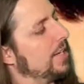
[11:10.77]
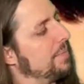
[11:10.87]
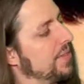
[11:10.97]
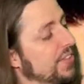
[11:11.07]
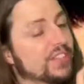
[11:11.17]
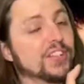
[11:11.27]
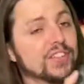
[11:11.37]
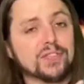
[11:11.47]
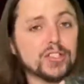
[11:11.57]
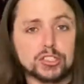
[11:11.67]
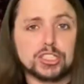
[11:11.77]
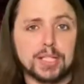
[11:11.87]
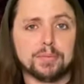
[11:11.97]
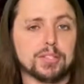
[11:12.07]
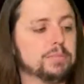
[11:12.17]
This doesn't feel
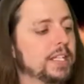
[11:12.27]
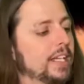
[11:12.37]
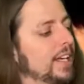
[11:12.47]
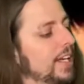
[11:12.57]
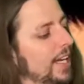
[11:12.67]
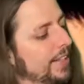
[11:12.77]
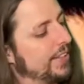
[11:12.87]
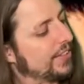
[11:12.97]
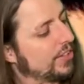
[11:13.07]
cheap to me. And this